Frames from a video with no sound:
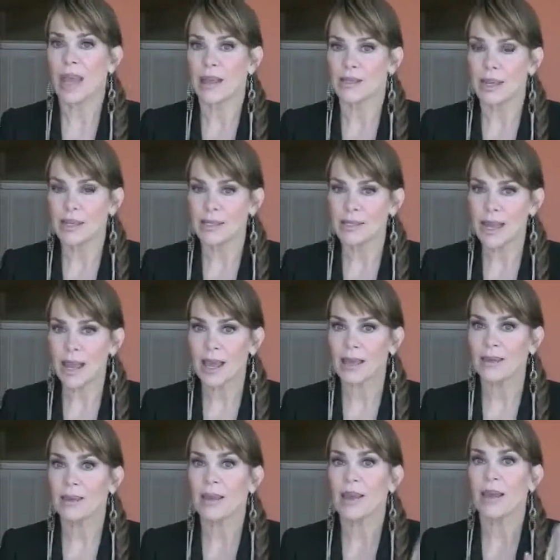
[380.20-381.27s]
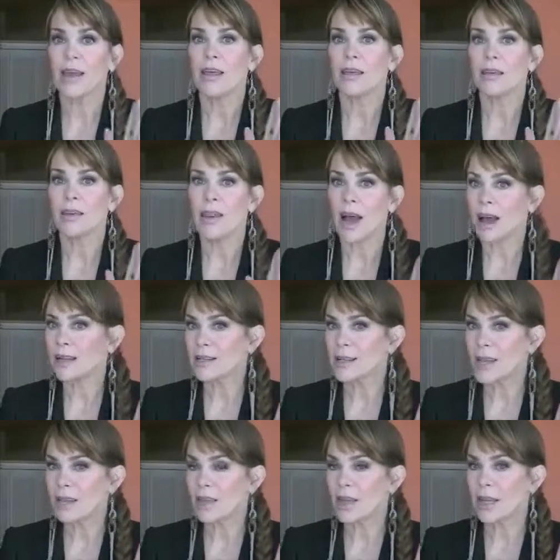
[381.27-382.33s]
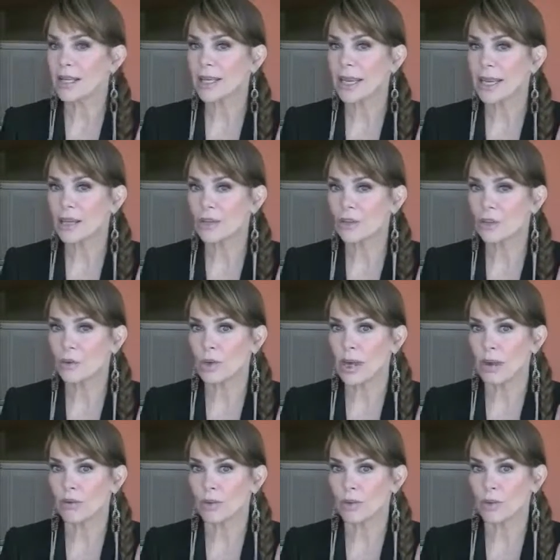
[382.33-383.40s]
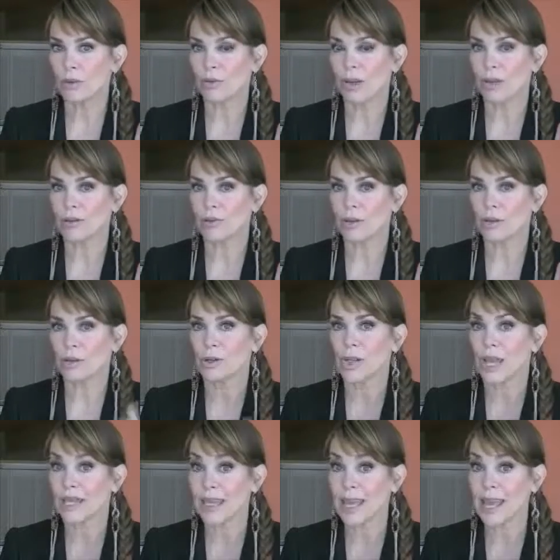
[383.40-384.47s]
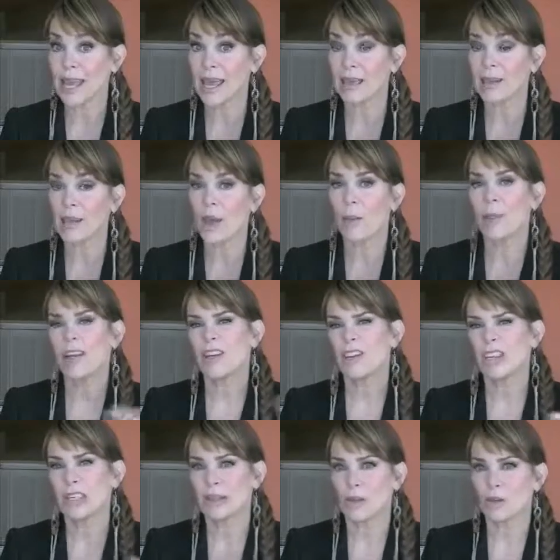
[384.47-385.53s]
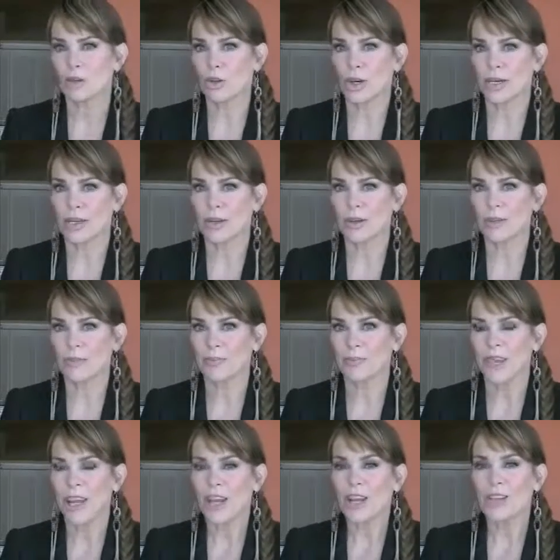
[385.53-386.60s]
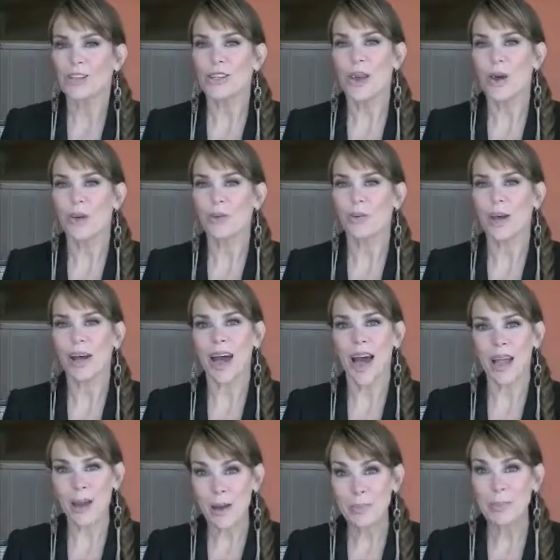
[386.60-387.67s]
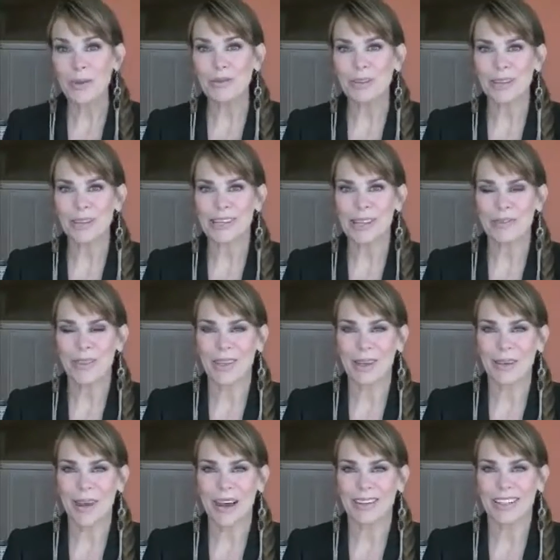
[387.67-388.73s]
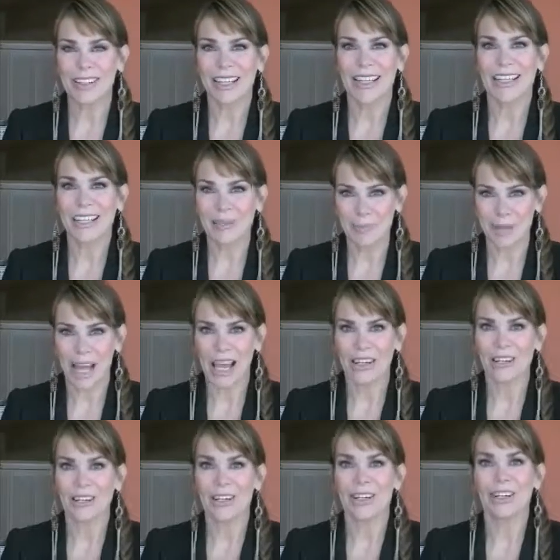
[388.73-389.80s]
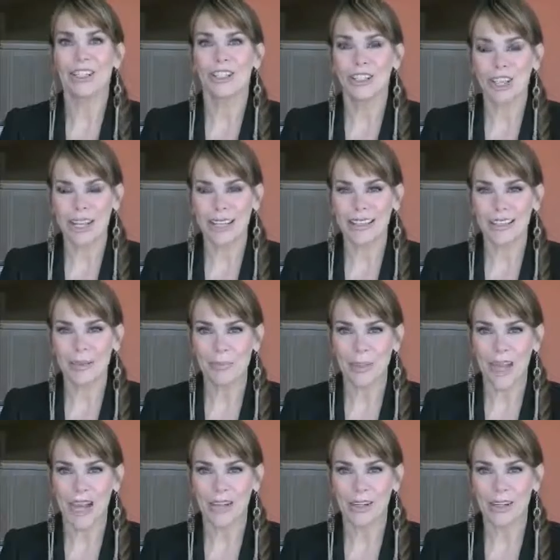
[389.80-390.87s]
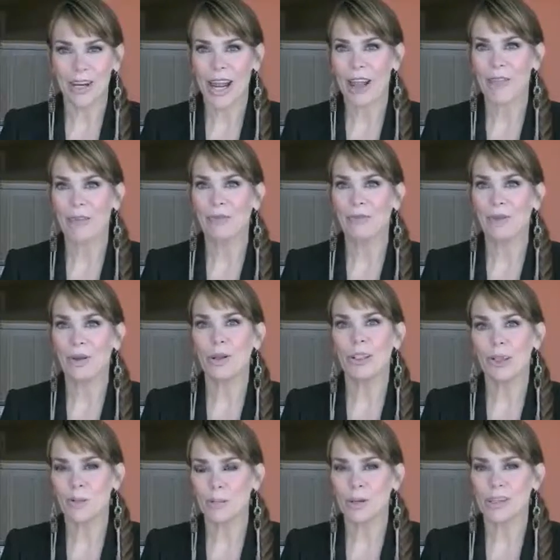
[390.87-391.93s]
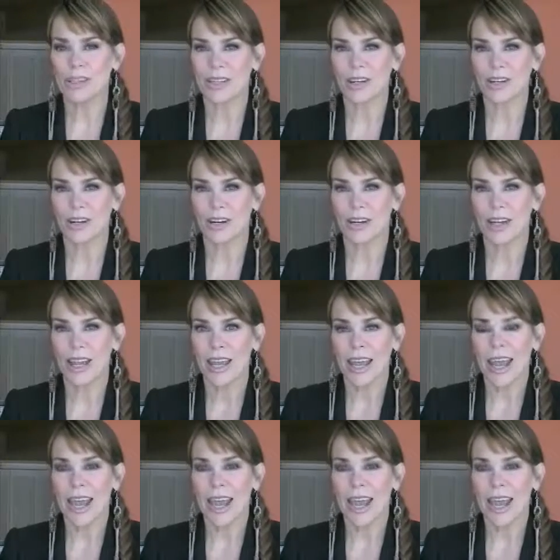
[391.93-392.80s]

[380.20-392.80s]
As I said, not saying that I can't do it after you've had fillers. I can, but it's just a little trickier. So, I hope you've learned something about lip liner, shaded lip liner, and the full lip procedure.